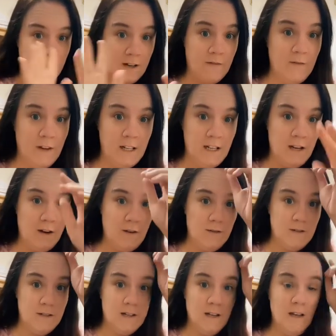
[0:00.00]

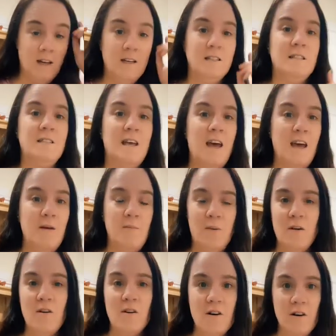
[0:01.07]
videos today
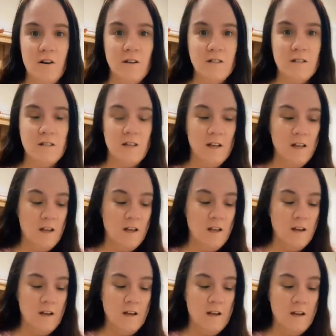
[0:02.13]
because
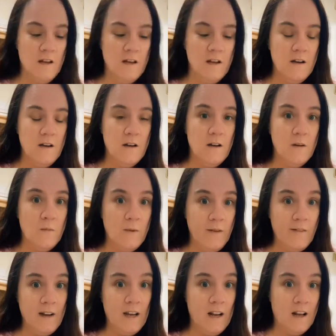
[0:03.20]

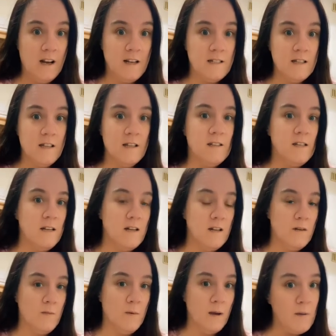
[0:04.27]
we realised that the
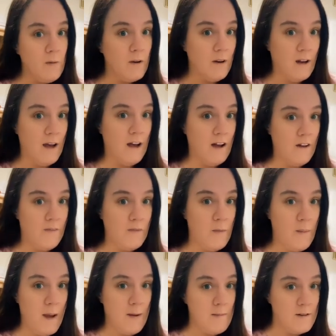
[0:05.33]
dinner that we were going to have,
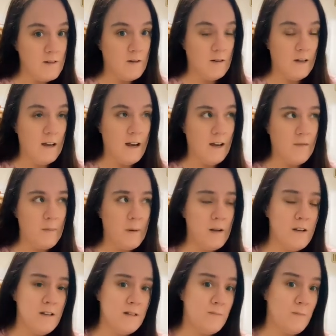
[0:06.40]
the babies couldn't have
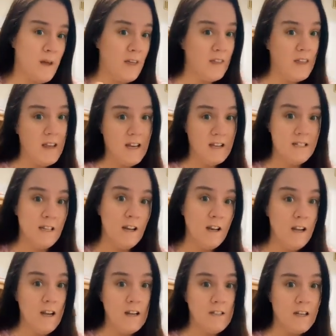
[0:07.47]
because Bethy is
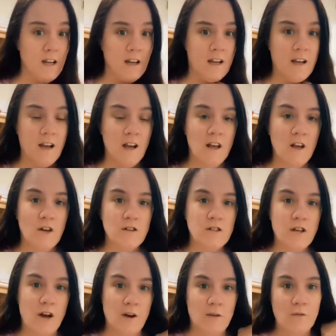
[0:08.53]
allergic.
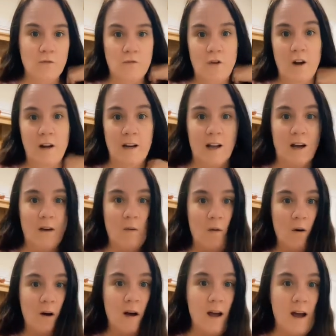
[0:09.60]
So right
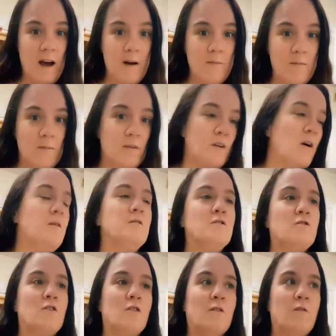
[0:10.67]
now I am going
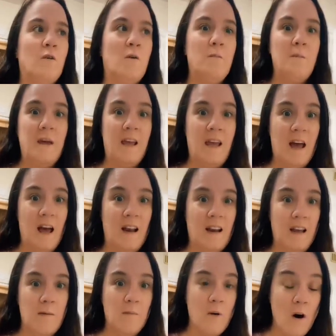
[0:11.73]
to cook for me,
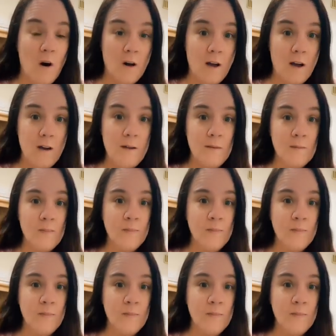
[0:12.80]
Ellie and Marco.